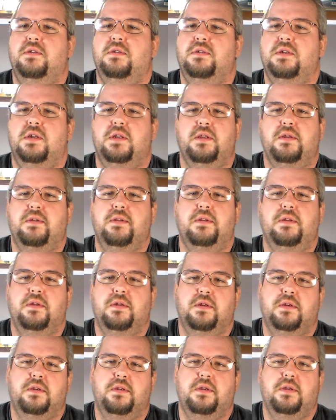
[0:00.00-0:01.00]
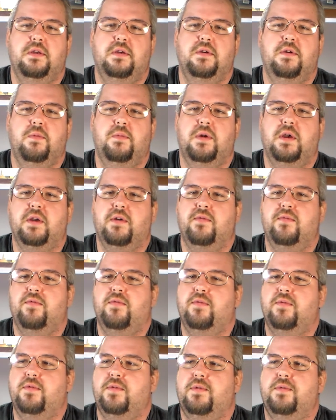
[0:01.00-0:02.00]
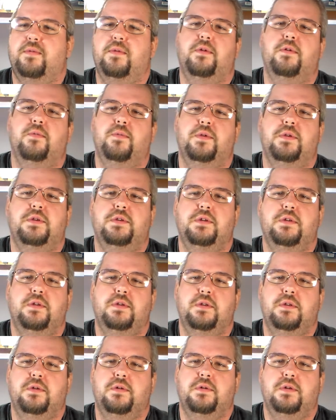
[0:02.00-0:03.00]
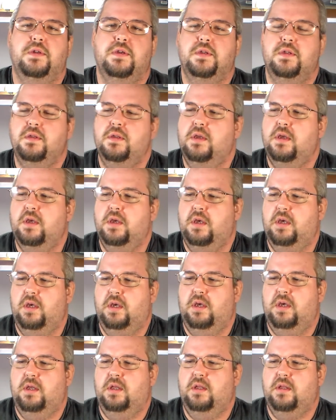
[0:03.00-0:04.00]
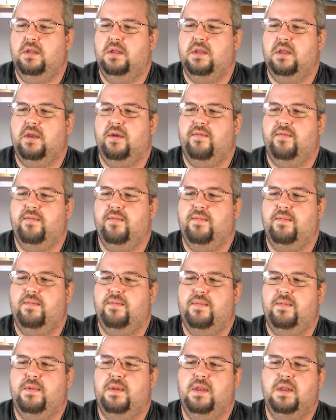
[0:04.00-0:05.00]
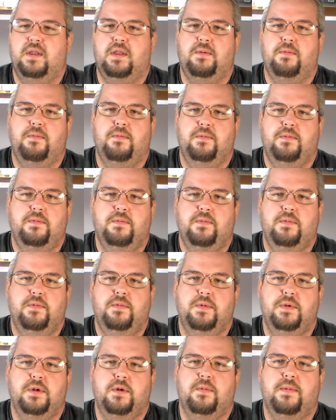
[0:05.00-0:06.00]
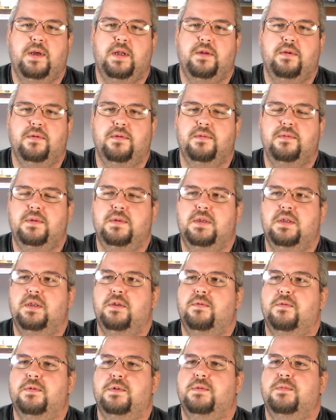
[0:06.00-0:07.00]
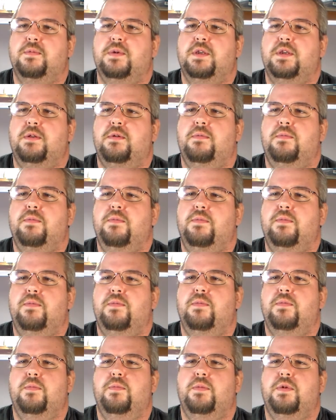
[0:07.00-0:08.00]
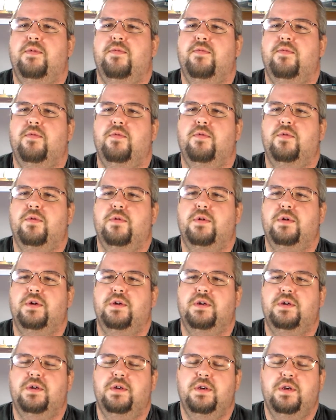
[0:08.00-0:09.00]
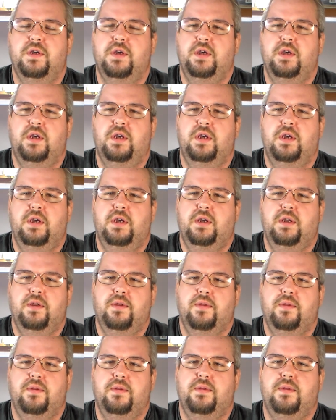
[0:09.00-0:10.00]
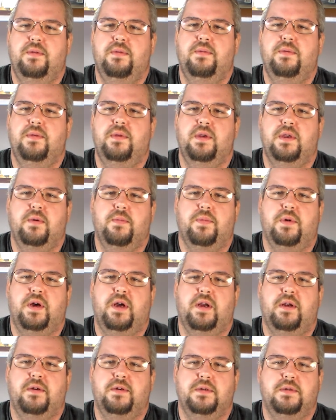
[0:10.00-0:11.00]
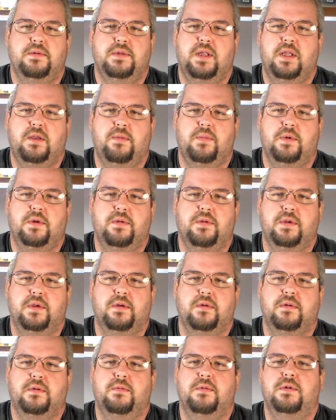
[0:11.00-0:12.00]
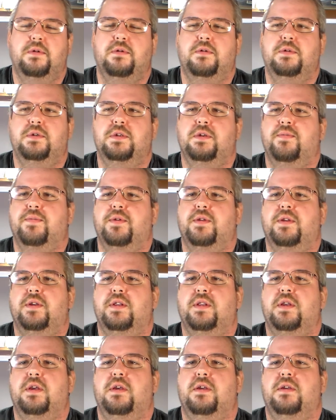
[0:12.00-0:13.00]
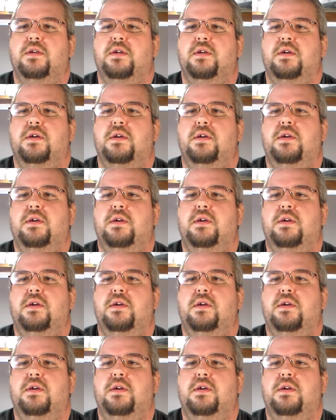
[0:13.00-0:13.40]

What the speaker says: So you could go back and forth. You should have known that the FT, Model T was made before the Empire State Building or something like that.